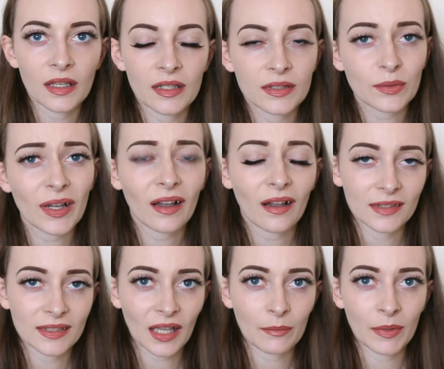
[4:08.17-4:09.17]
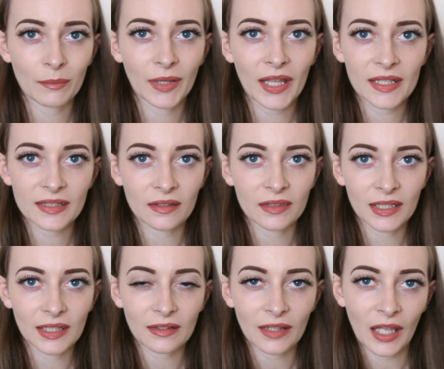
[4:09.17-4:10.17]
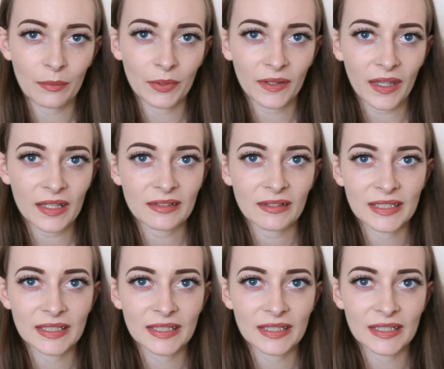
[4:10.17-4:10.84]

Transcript: It's quite hard to get them in place on the little applicator,